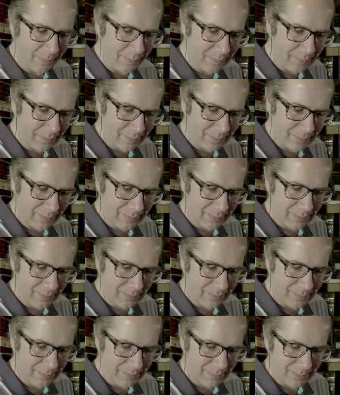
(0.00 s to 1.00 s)

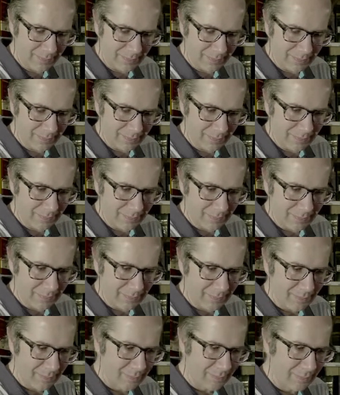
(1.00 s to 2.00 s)

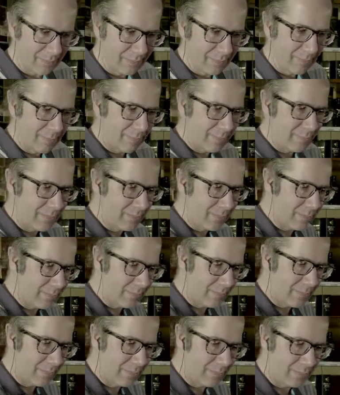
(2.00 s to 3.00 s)

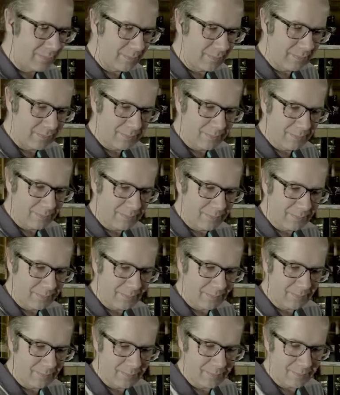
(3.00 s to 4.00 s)

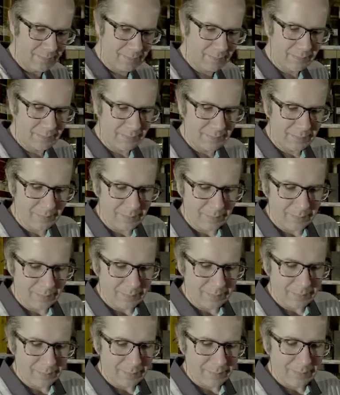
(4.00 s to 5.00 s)

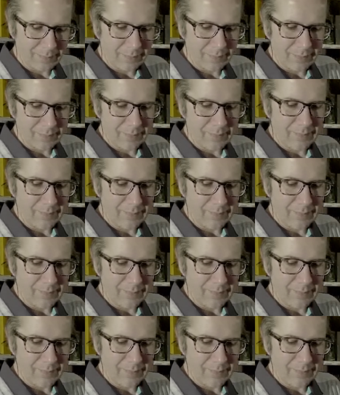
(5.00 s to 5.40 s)
The person shown says nothing.